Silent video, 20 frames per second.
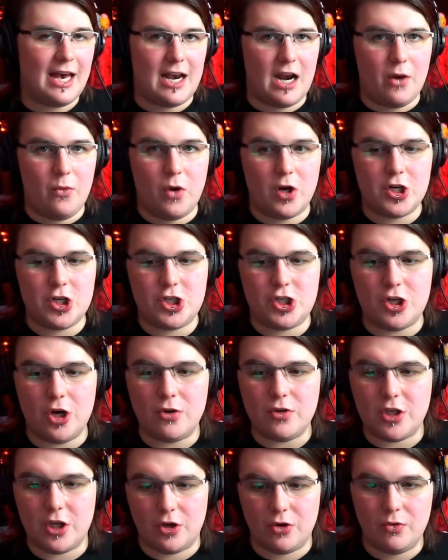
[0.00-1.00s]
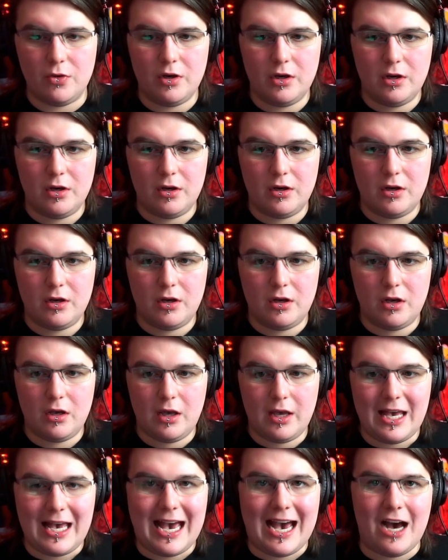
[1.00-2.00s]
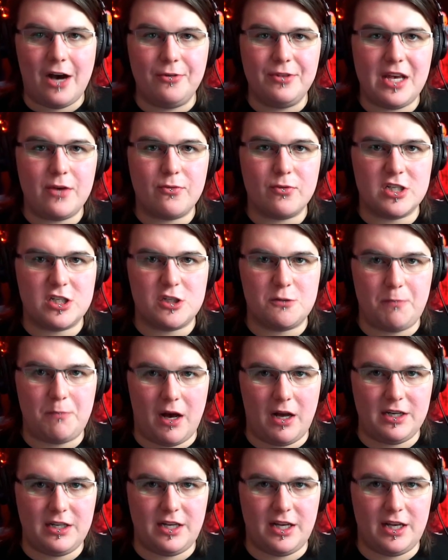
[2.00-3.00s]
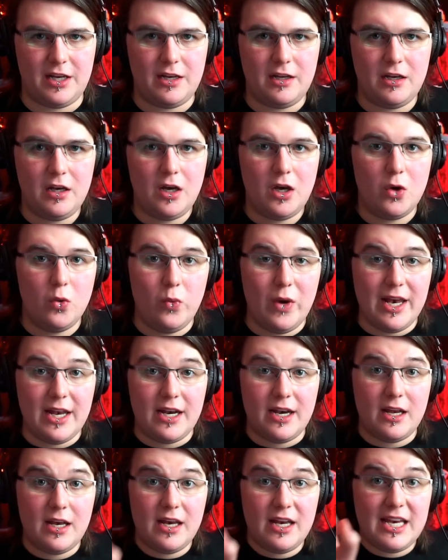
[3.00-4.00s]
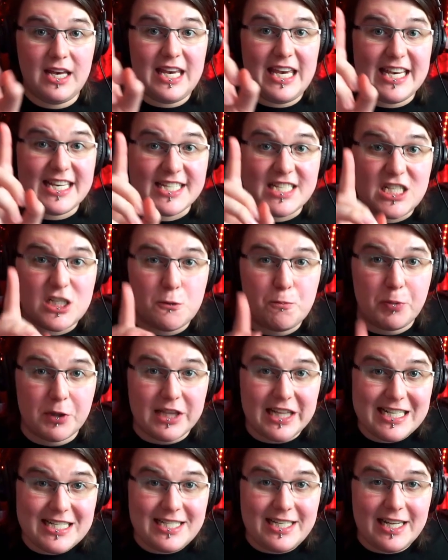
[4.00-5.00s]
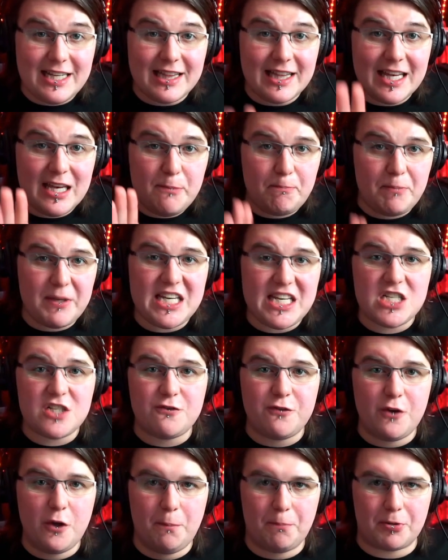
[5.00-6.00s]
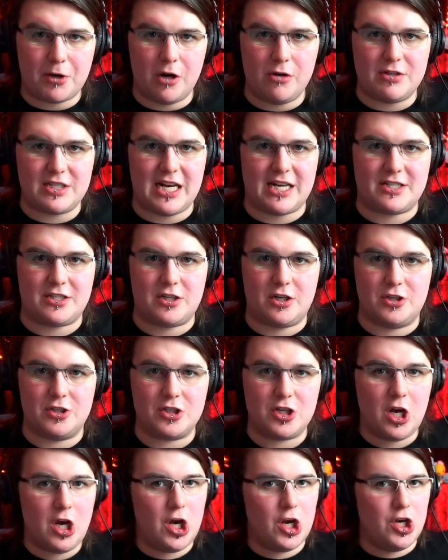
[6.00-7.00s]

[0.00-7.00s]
And I want to show you how they responded when explicitly peaceful protesters,